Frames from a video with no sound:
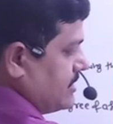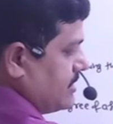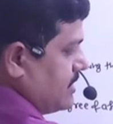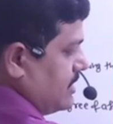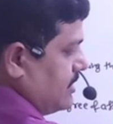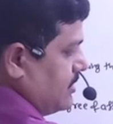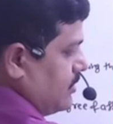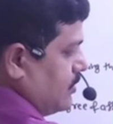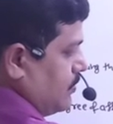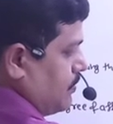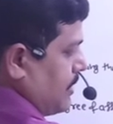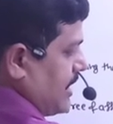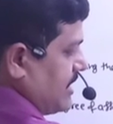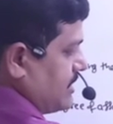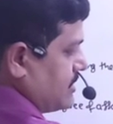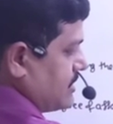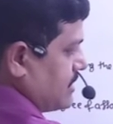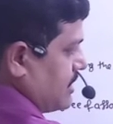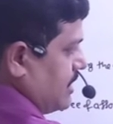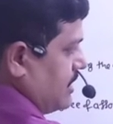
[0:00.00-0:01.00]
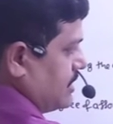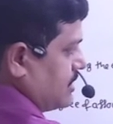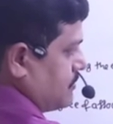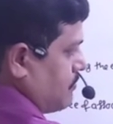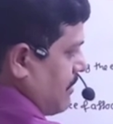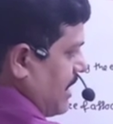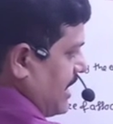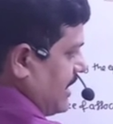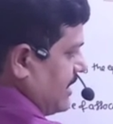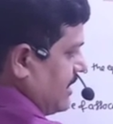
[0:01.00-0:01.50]
into plus
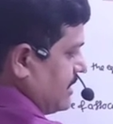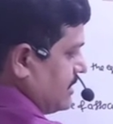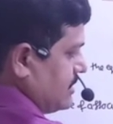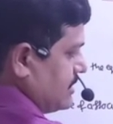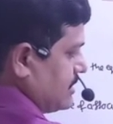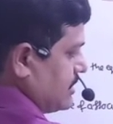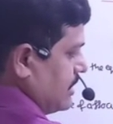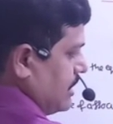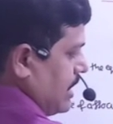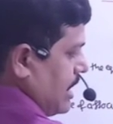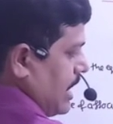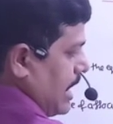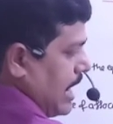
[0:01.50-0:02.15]
is minus,